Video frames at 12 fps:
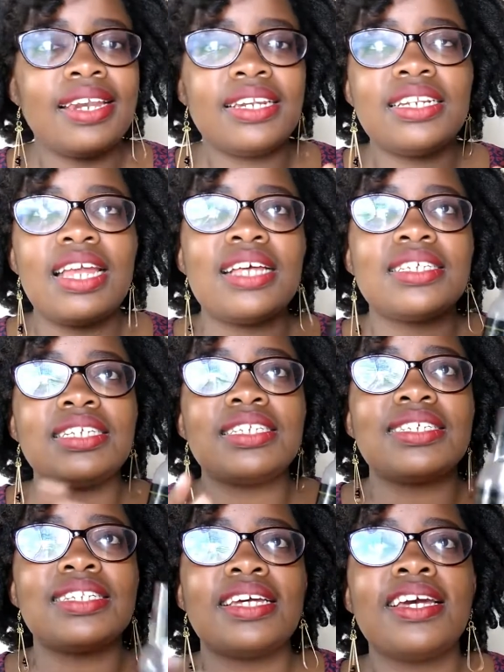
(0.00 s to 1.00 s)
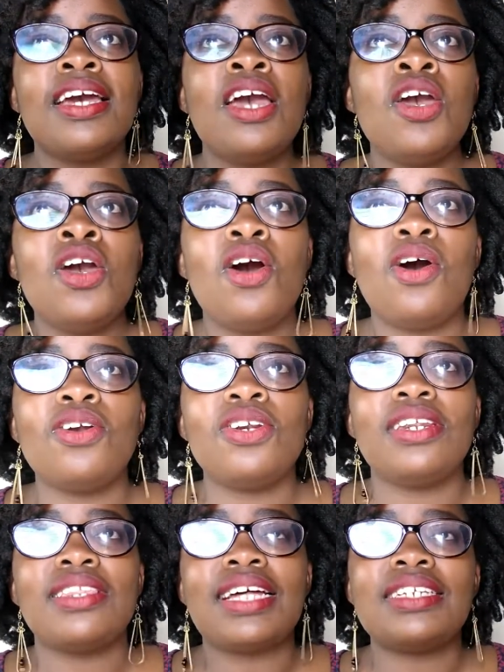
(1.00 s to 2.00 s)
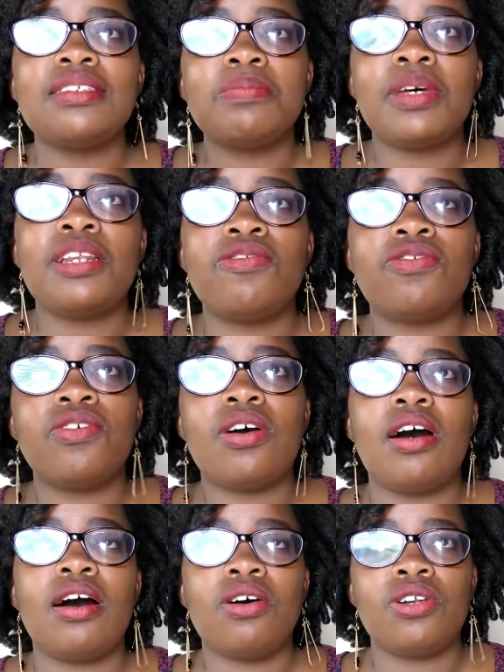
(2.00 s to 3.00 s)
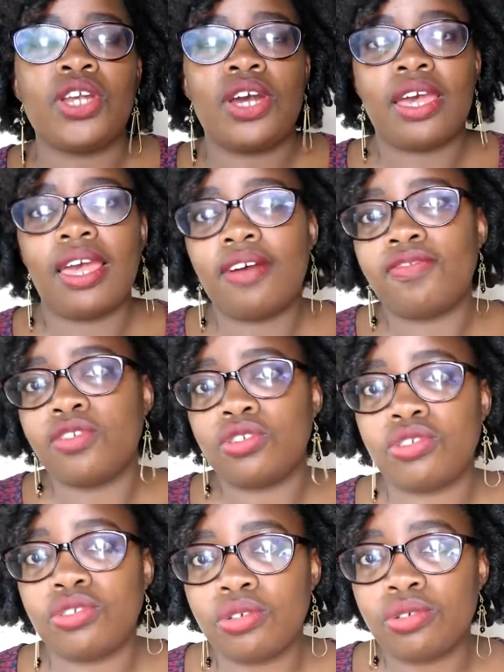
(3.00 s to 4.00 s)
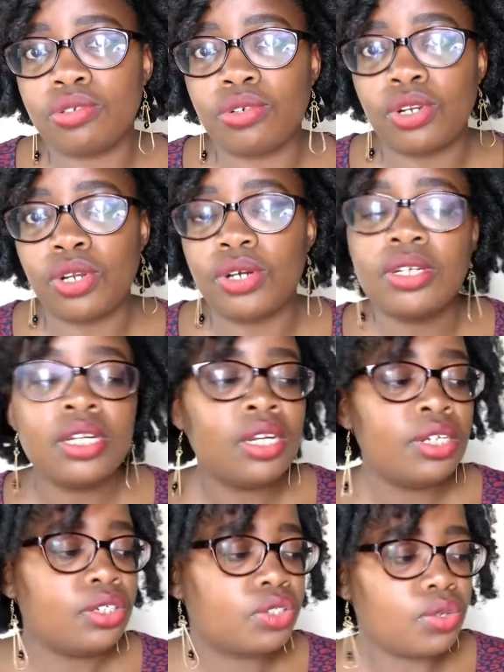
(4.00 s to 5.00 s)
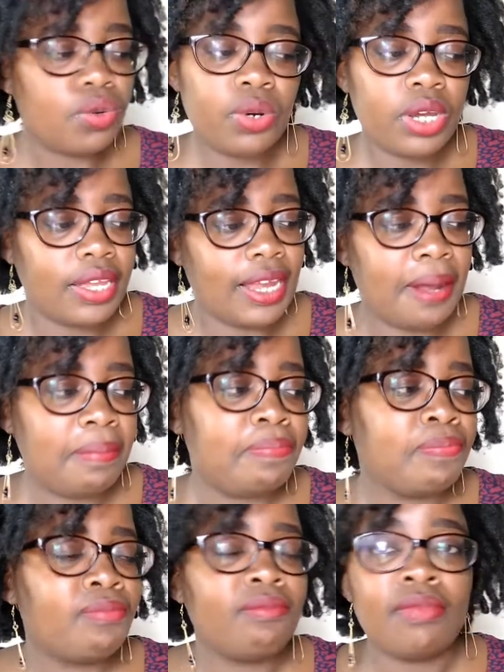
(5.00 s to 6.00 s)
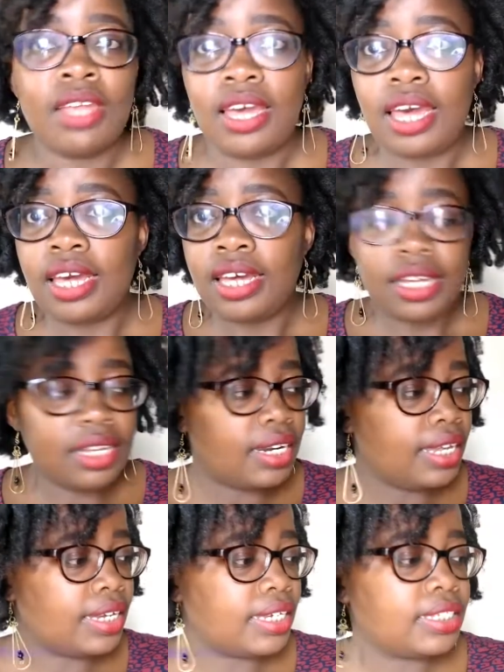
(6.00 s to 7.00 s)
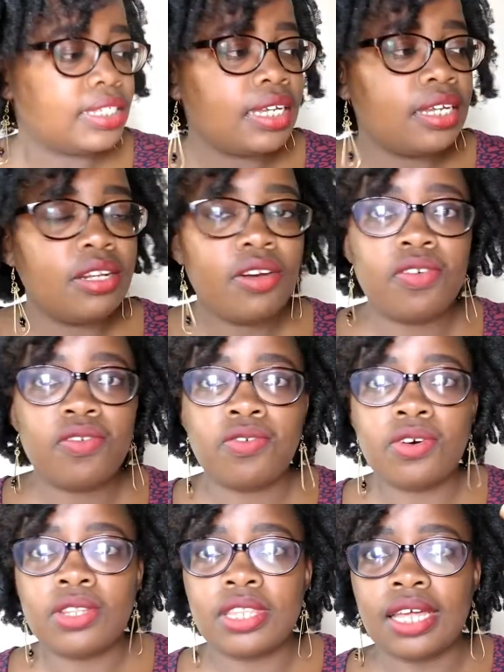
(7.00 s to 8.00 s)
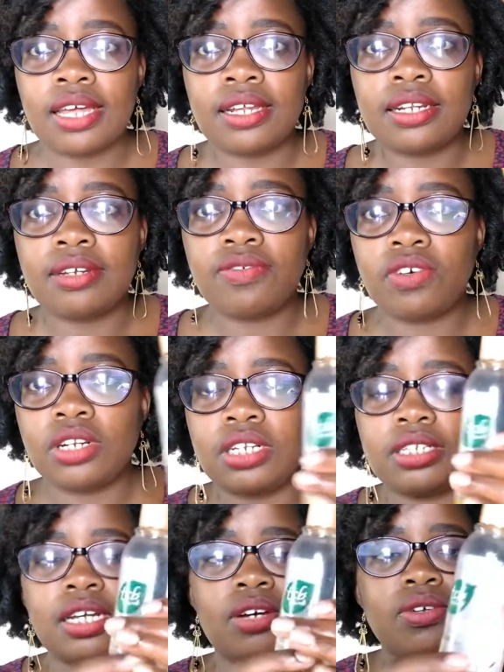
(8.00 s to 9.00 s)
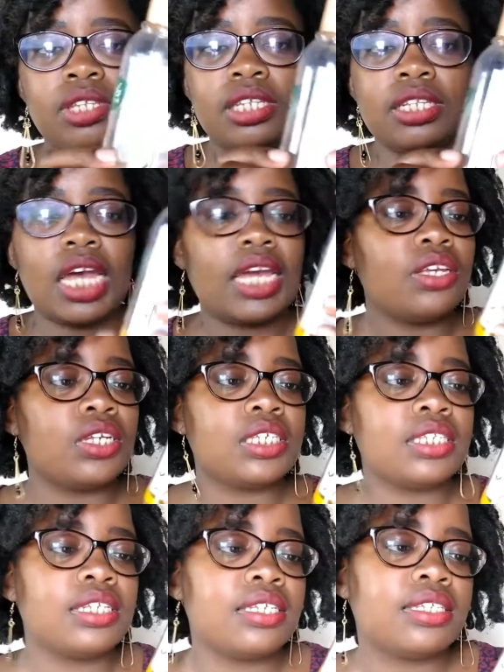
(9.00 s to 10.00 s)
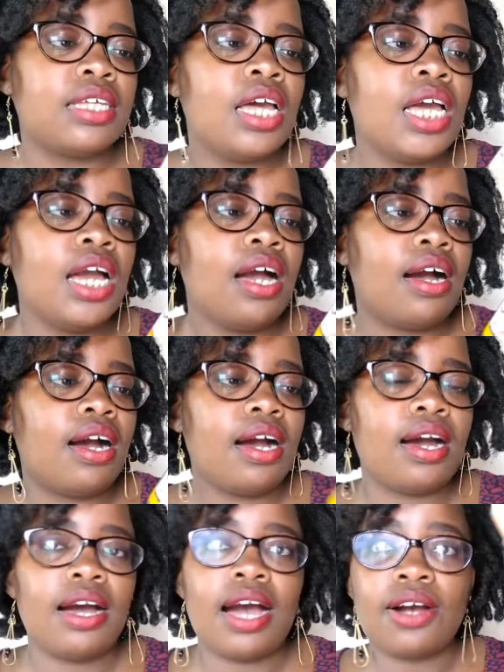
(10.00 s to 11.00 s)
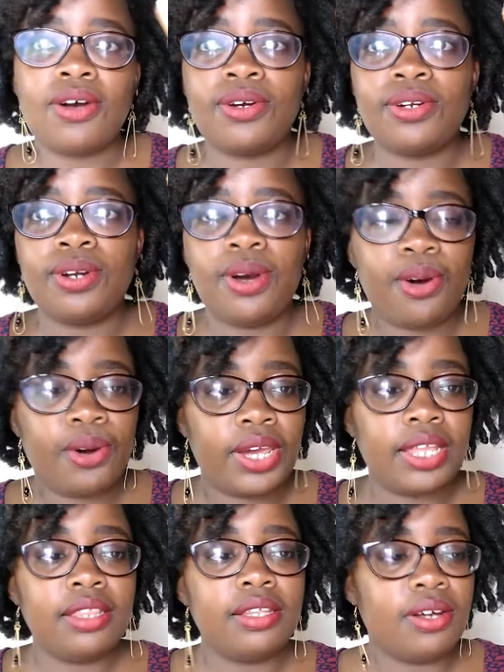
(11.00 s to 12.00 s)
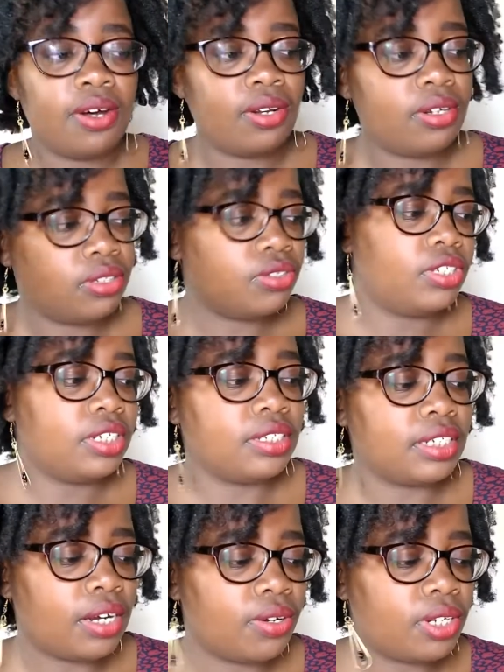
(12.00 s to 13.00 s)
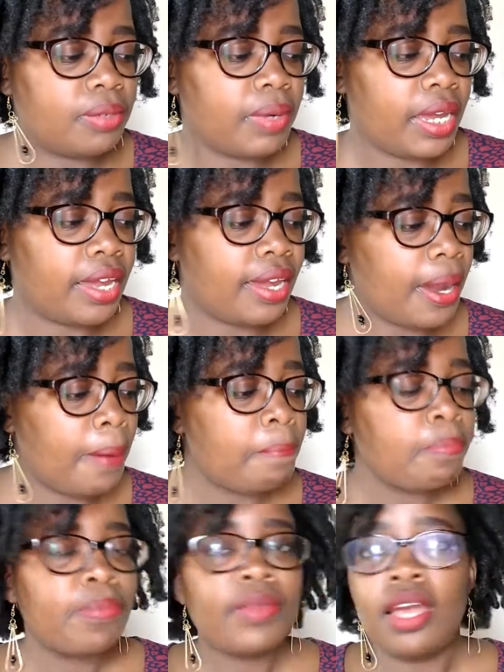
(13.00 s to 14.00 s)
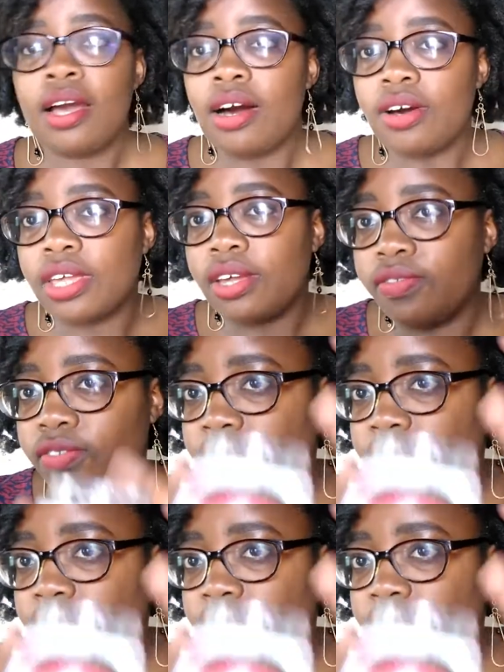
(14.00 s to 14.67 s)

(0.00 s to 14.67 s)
it doesn't stay on that smell on your hair for so long. So yeah. And like I said, for detangling, I use this argan oil to detangle my hair. Okay, for